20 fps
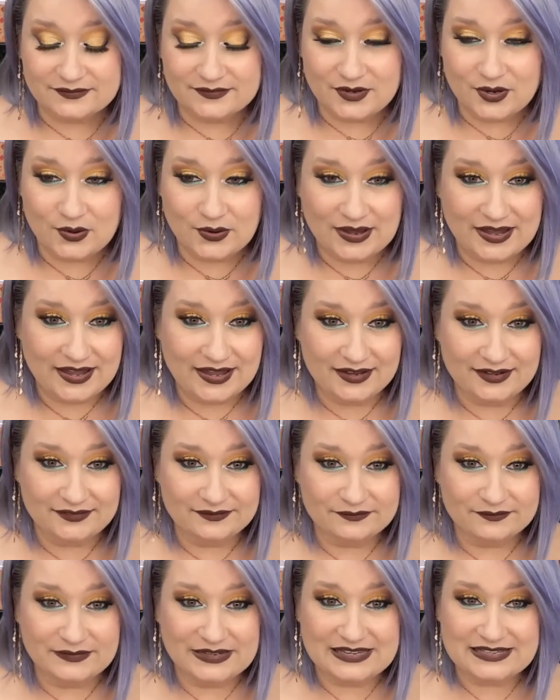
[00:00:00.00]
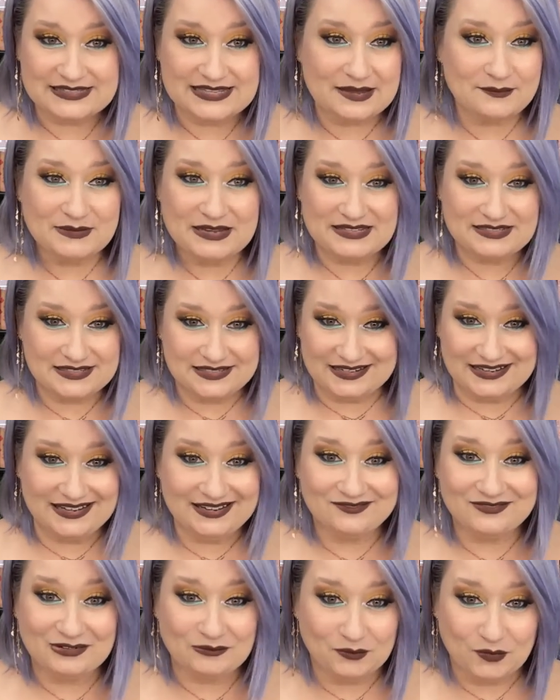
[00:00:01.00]
Okay? Because that makes it
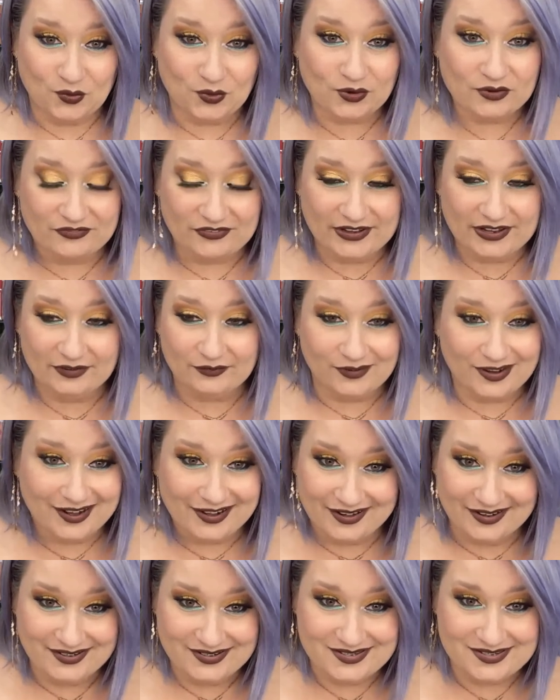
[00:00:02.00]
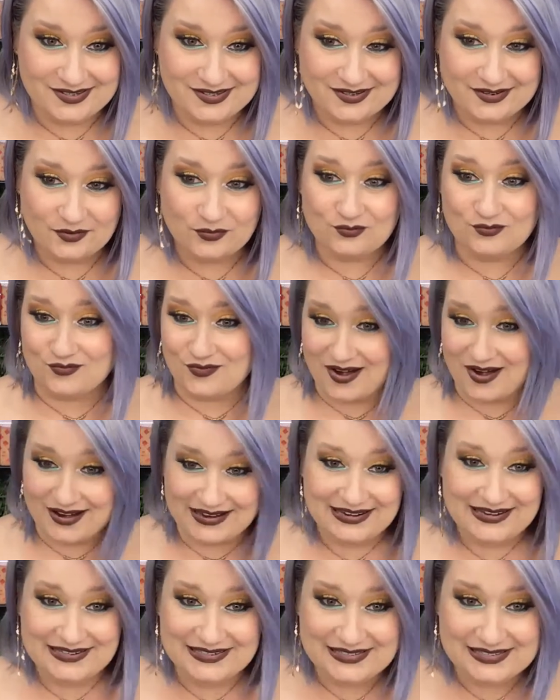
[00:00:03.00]
even more fun, right?
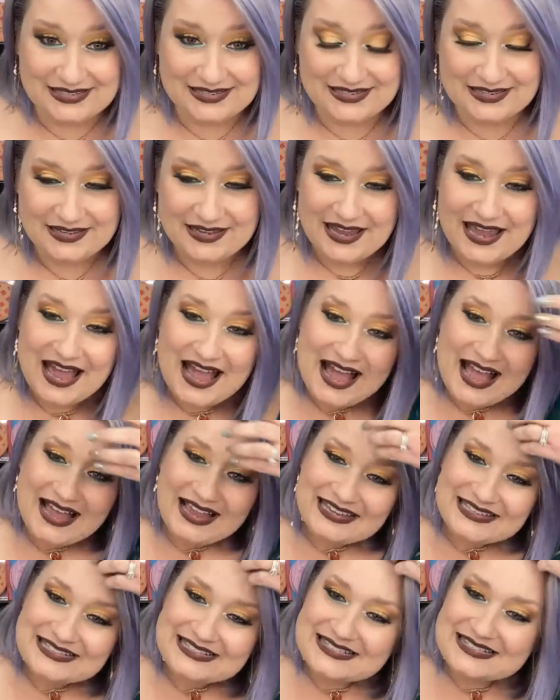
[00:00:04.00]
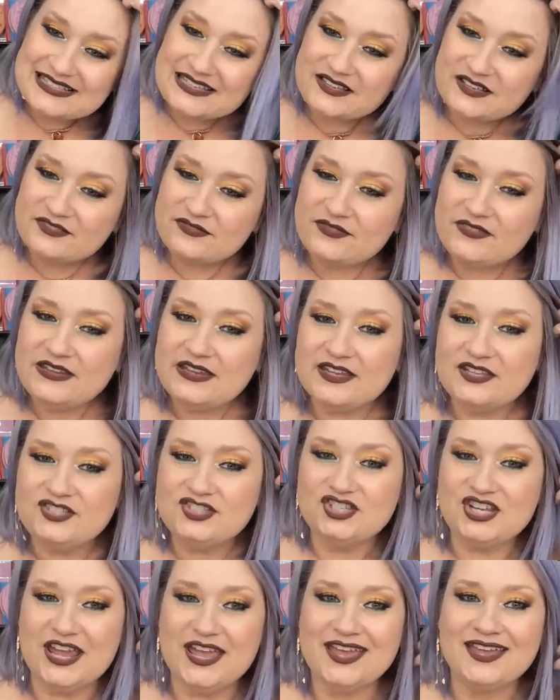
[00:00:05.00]
Right? Hi, Sylvia
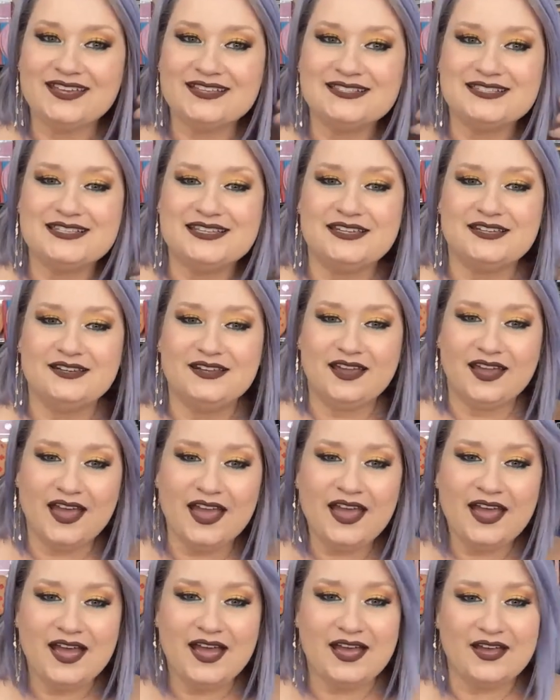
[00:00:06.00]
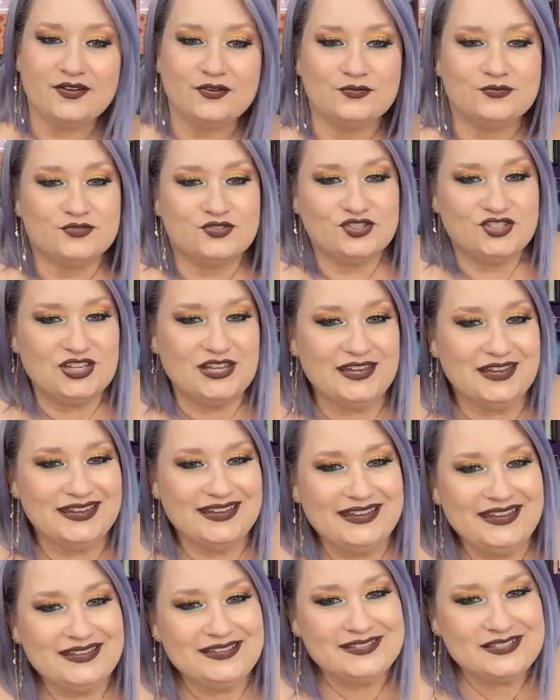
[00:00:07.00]
Jackson. Oh, she
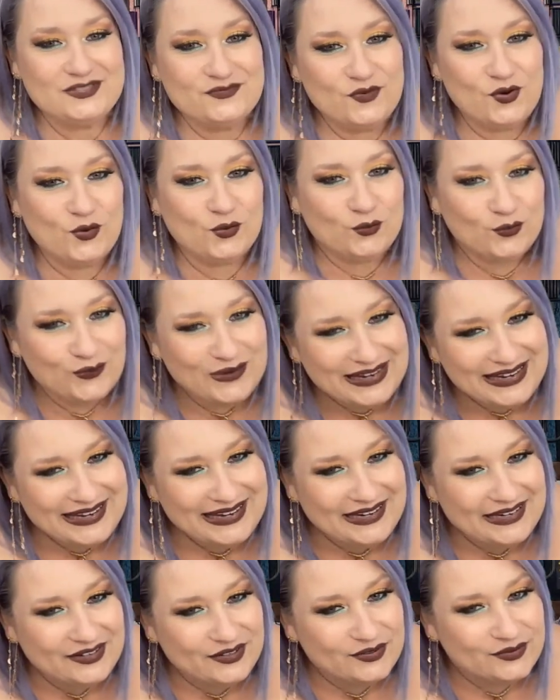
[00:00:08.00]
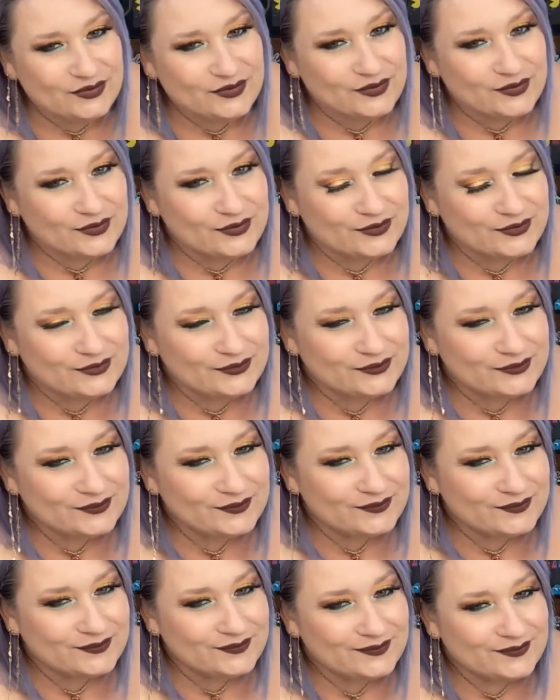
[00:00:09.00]
is for
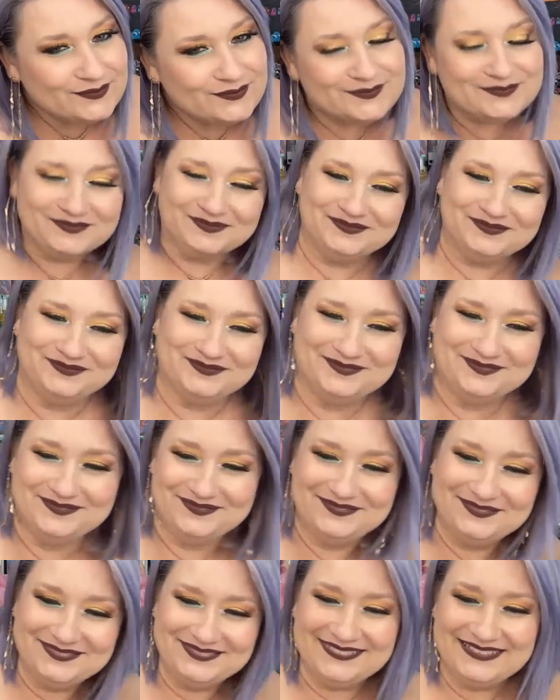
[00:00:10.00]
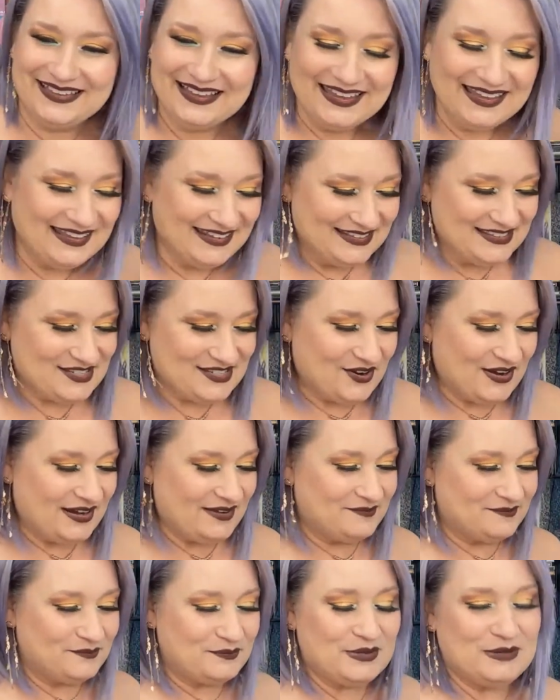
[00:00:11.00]
real. Sorry,
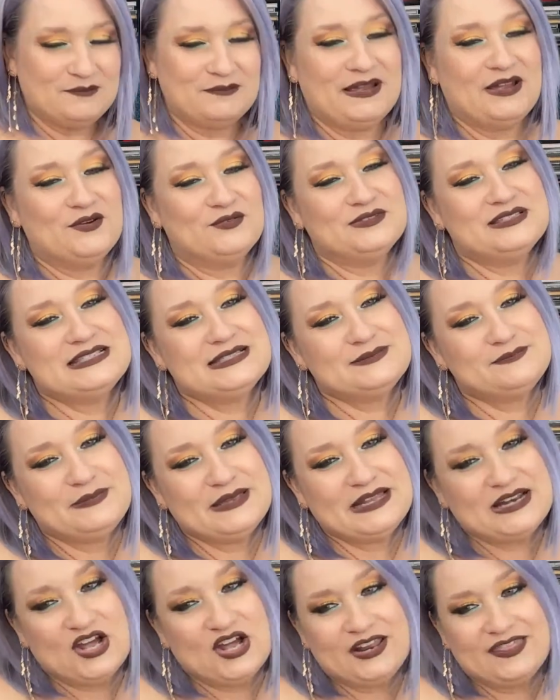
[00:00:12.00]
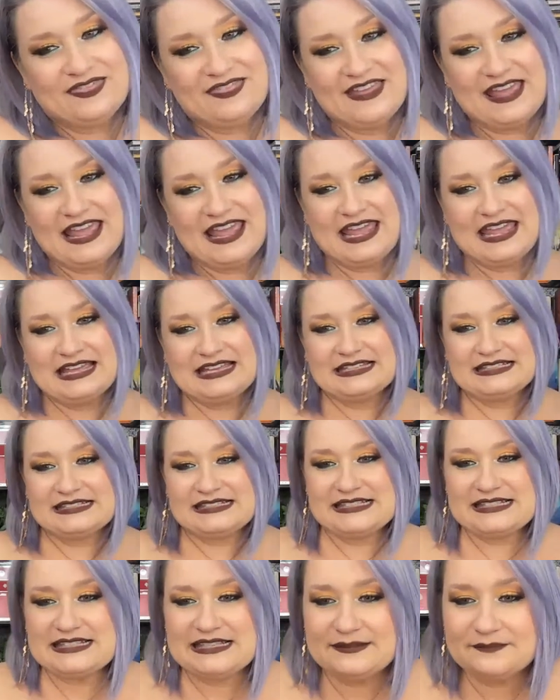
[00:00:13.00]
putting my own spin on
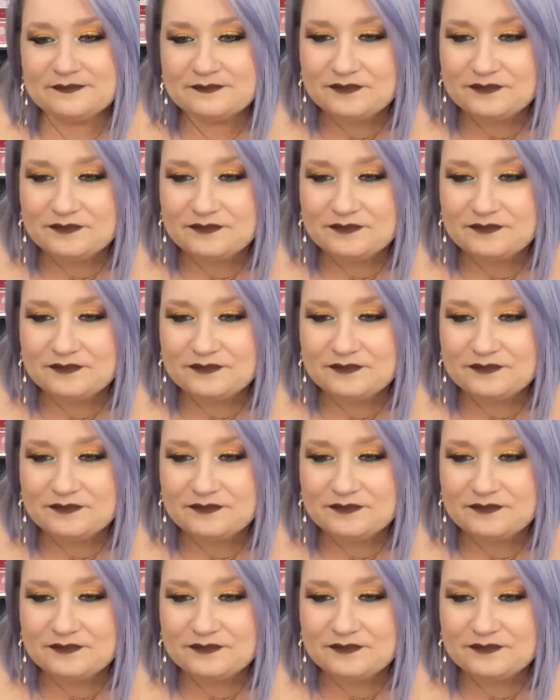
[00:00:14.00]
things.